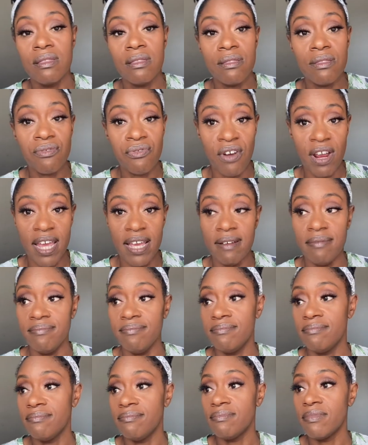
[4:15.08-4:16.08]
Three,
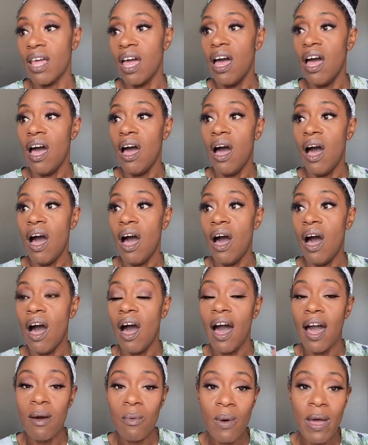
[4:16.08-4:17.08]

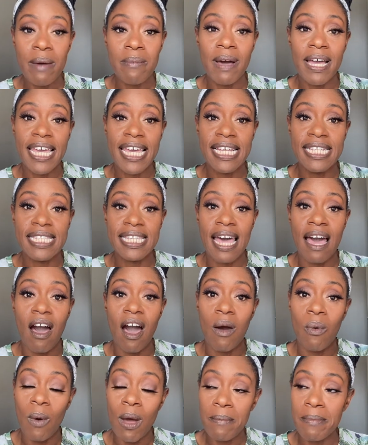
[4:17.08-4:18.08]
I wear my kids out, I
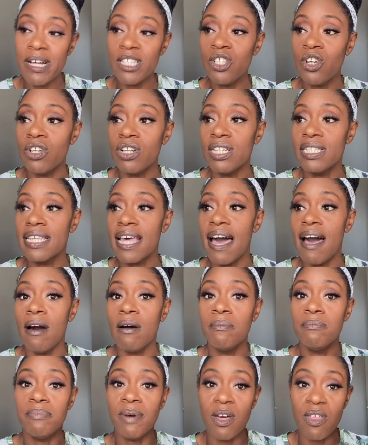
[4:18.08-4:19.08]
wear my toddlers
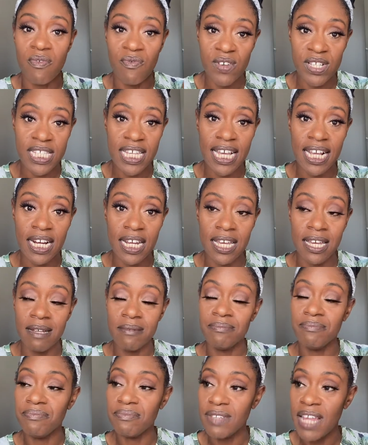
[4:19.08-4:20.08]
out, both physically
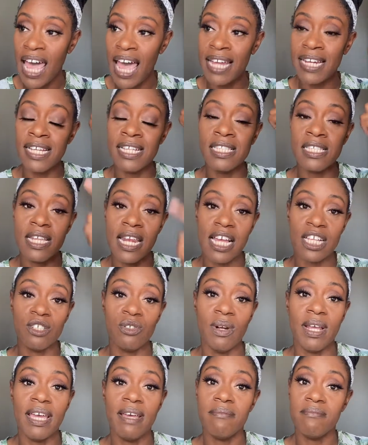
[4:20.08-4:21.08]
and
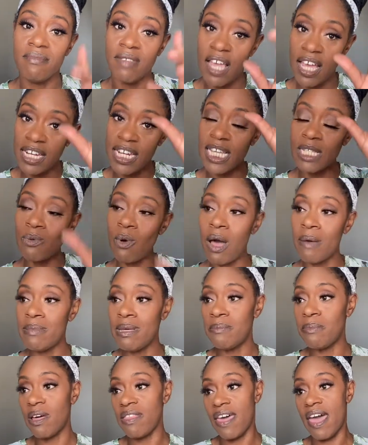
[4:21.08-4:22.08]
intellectually. And here's what I mean
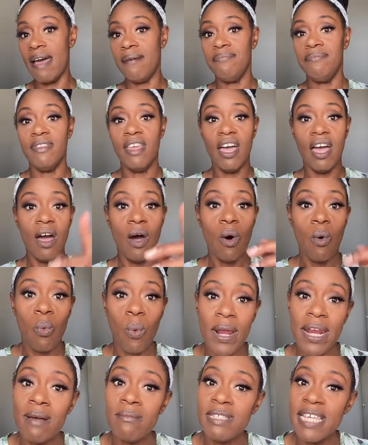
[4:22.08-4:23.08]
by that.
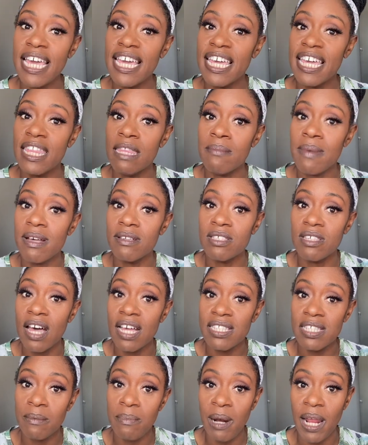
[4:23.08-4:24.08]
When I'm taking them outside
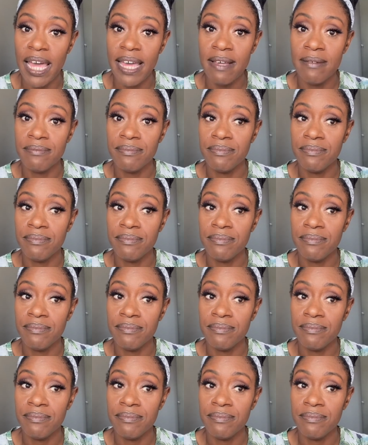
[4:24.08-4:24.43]
to play,